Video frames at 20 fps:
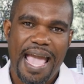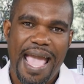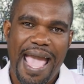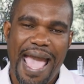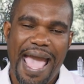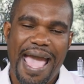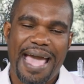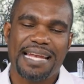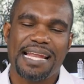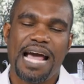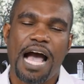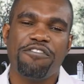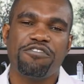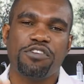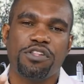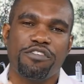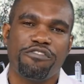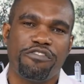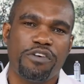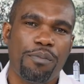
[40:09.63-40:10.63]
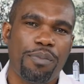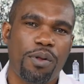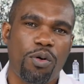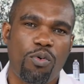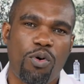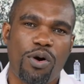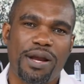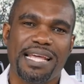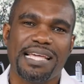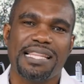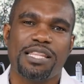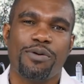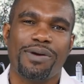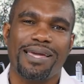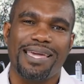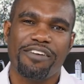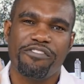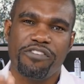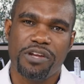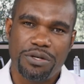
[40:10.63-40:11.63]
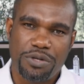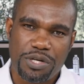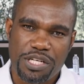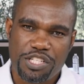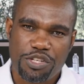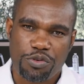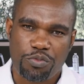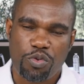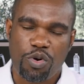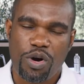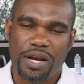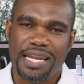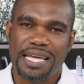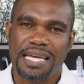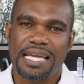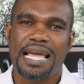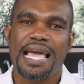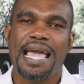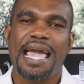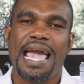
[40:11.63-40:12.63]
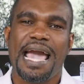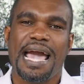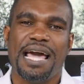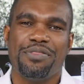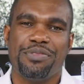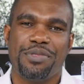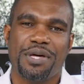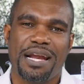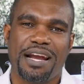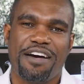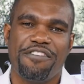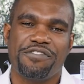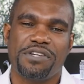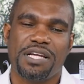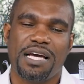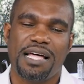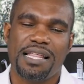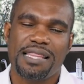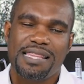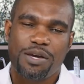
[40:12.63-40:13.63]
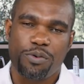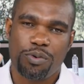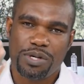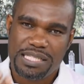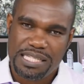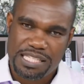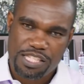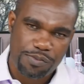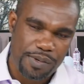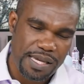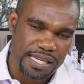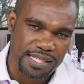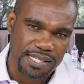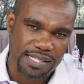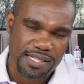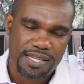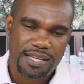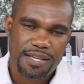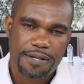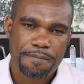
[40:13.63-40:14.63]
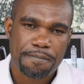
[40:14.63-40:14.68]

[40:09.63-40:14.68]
And after the verbal warning, they were given a written warning, and thereafter, they were dismissed.